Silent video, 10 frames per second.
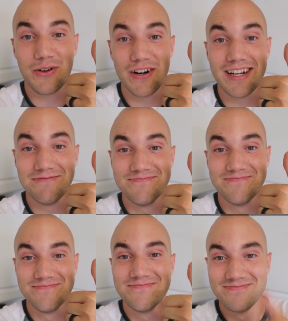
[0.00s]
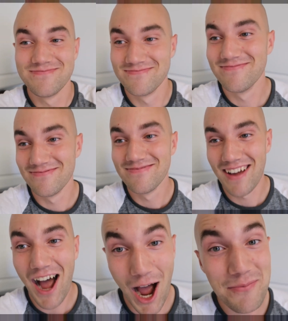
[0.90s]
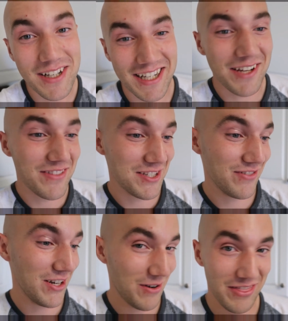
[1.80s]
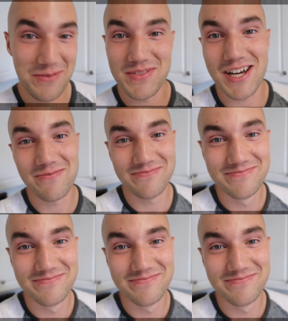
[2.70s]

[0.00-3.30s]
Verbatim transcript: agree. I'm gonna give this video a thumbs up.